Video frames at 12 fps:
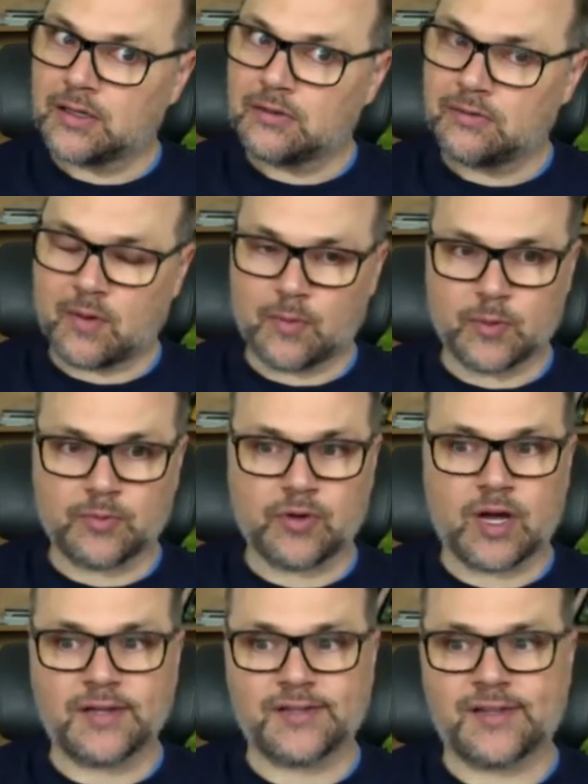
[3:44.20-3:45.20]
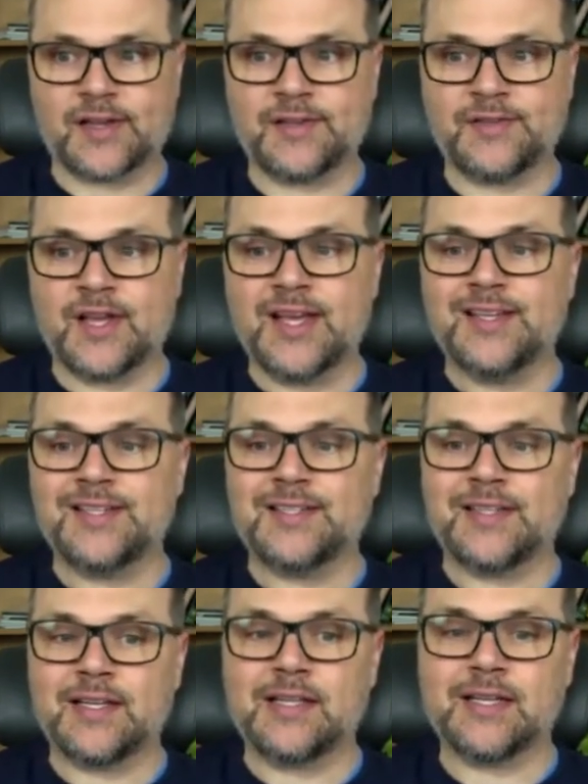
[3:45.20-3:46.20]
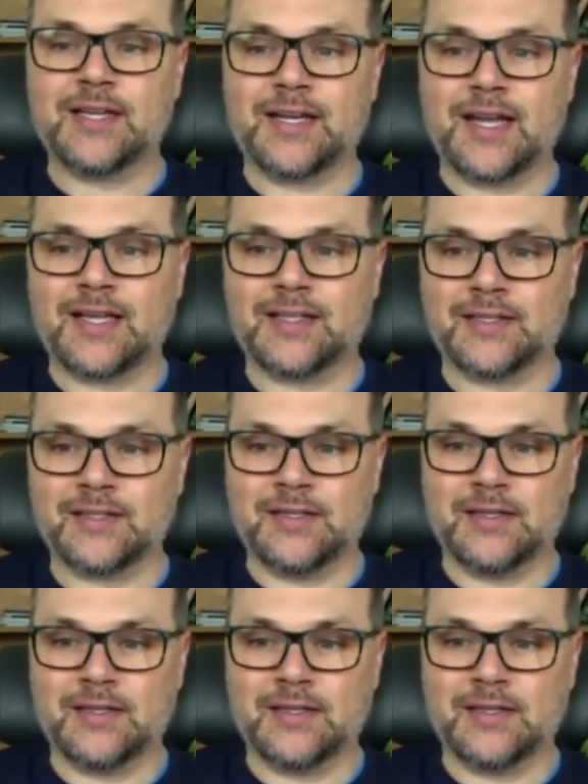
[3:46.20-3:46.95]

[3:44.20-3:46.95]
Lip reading: from the process still connected